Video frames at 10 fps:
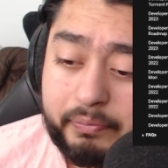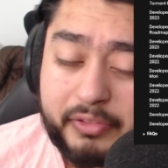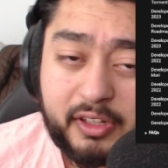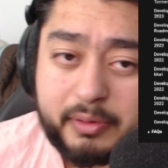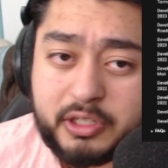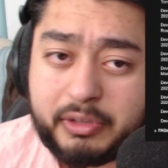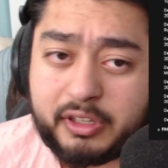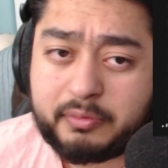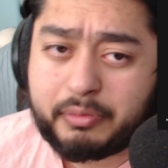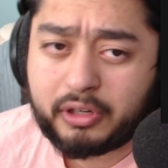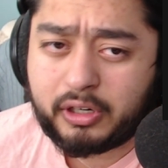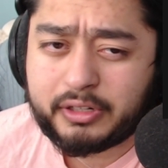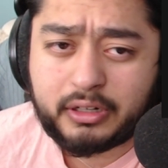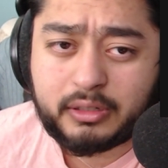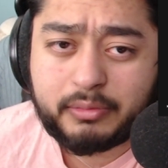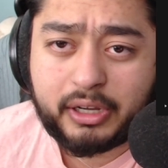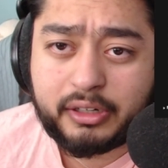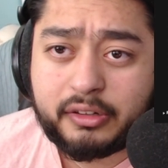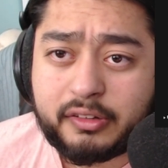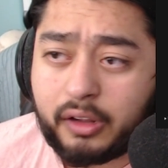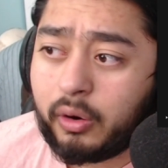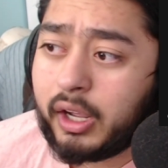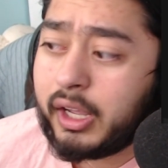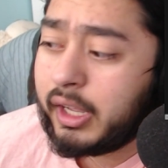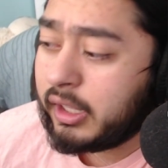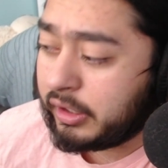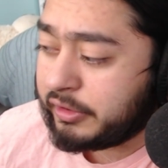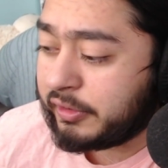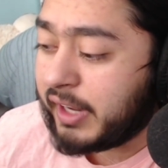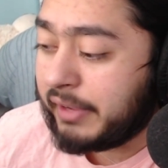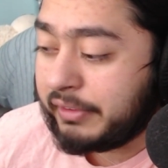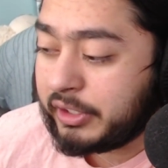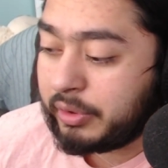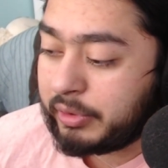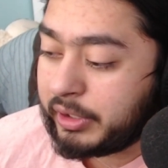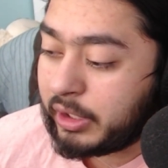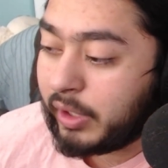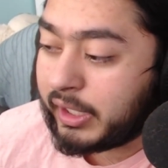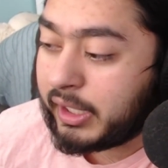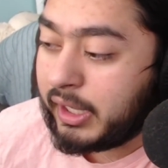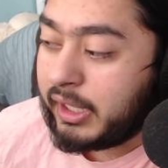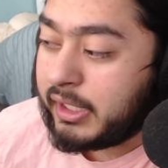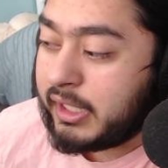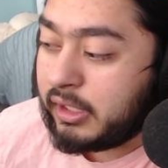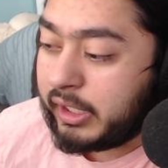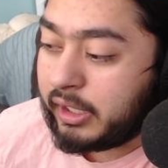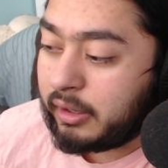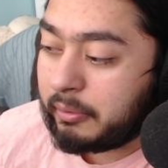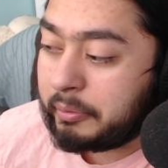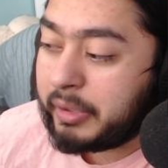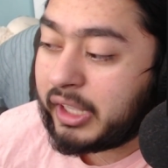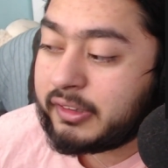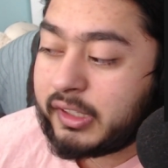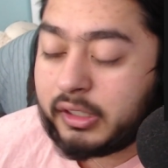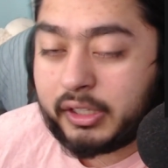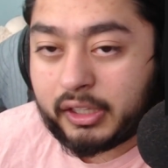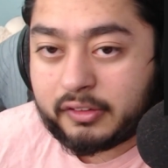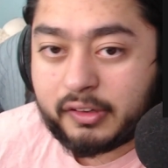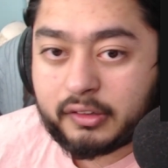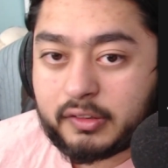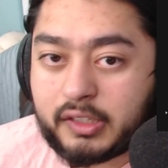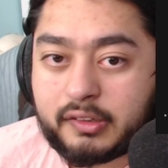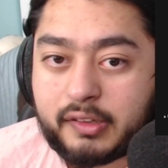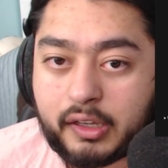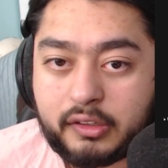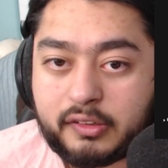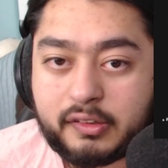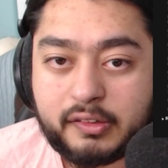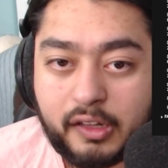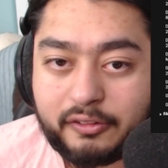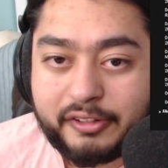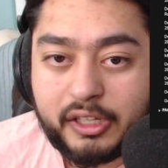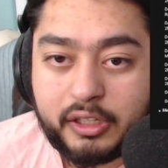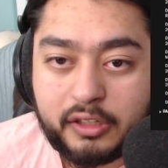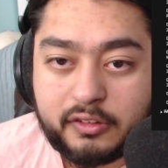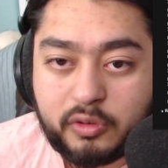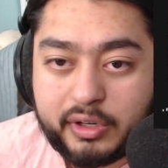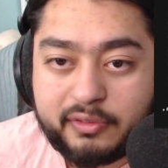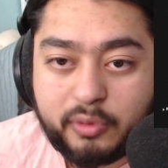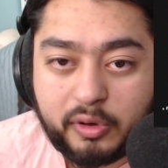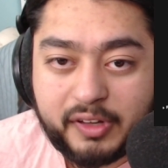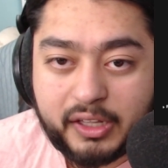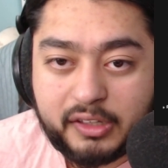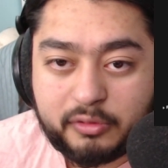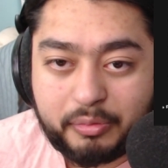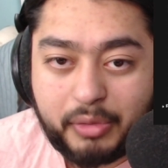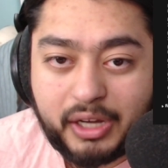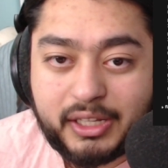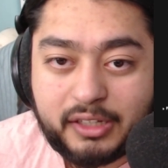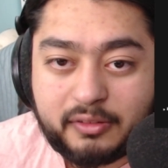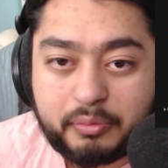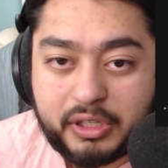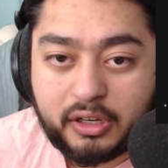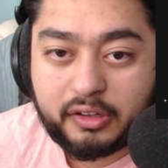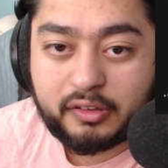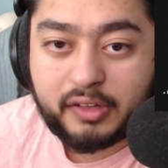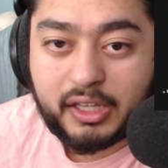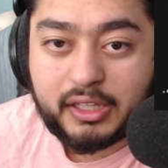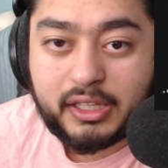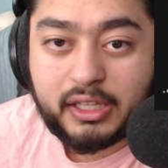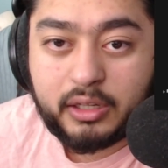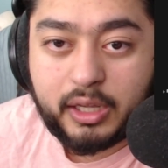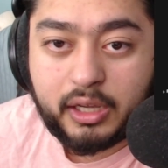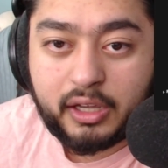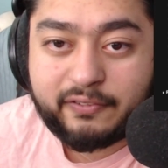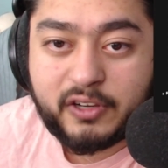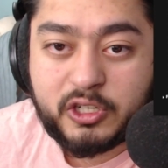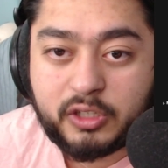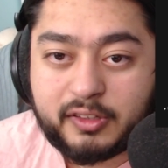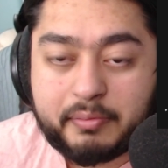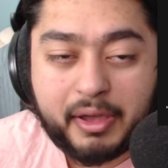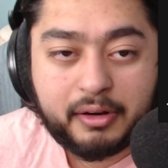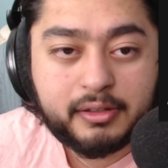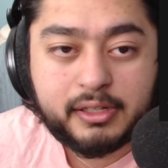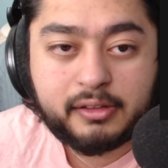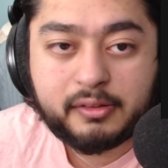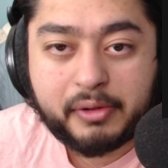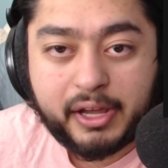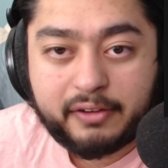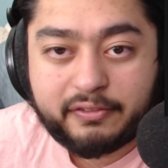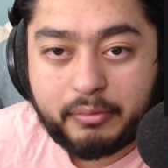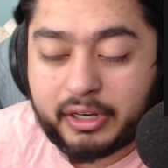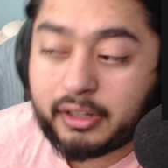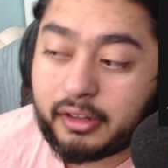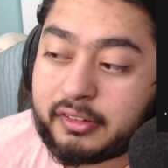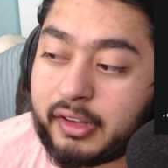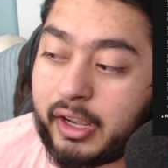especially because people already talked about it. So let's just dive into it really quick. Healing, base healing is 16 seconds, self-healing is 24 seconds with medkits because a healing efficiency penalty is applied for medkits.